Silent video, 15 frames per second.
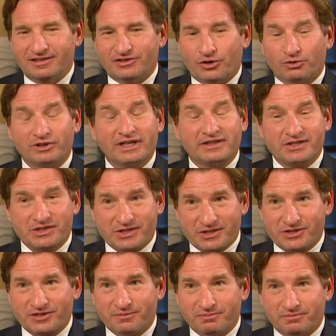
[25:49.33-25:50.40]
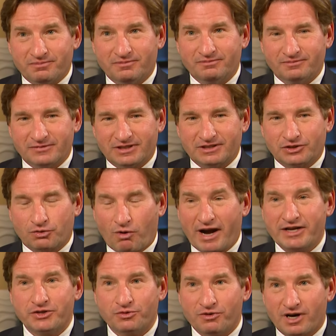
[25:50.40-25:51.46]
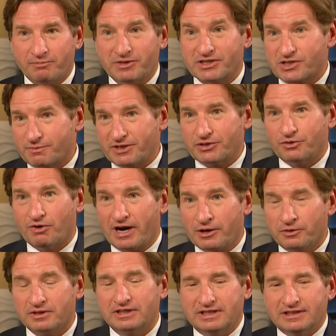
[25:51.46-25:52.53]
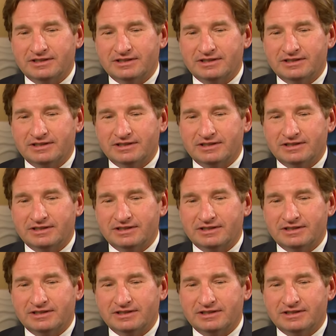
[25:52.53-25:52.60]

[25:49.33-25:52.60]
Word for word: don't let the system uh, grind you up and spit you out.